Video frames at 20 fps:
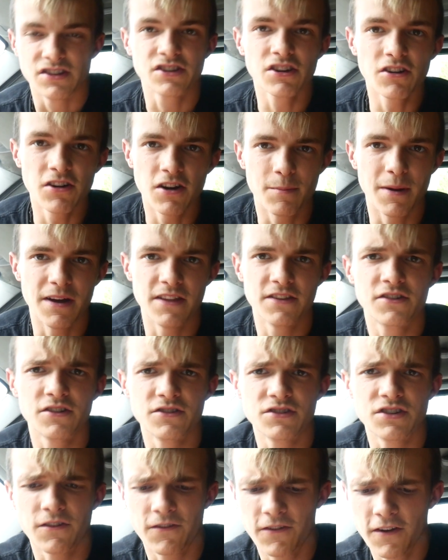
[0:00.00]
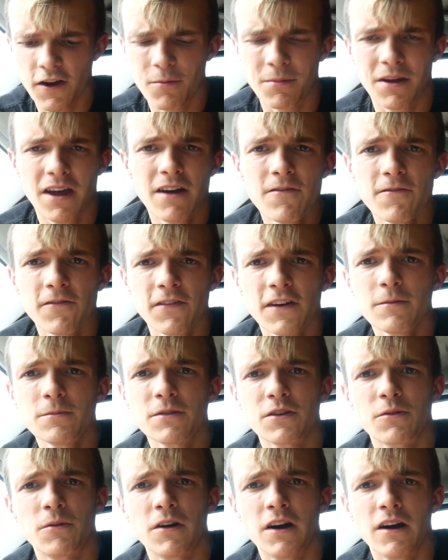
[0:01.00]
sorry about the dodgy filming. I haven't filmed
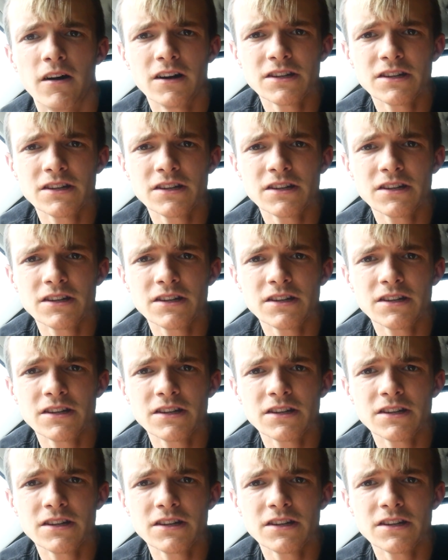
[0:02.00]
in a while.